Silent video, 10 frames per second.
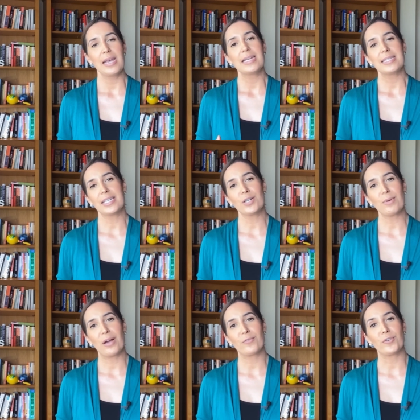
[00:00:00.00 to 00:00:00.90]
Stick
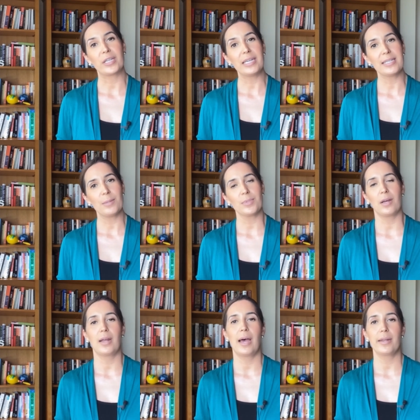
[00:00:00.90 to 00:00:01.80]
around for key tips
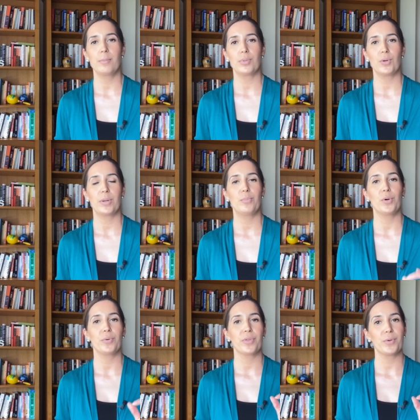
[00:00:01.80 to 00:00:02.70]
on how to employ
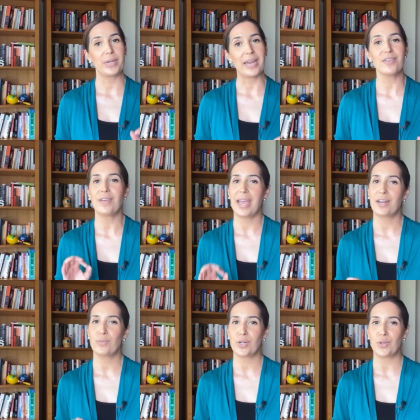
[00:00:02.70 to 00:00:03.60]
both creative
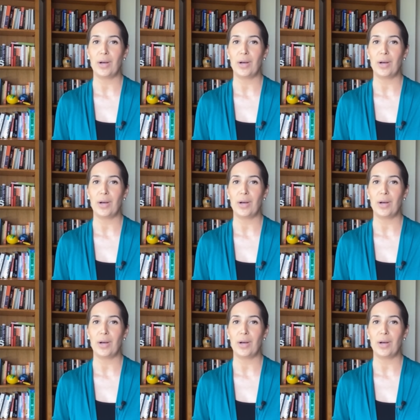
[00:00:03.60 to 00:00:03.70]
and critical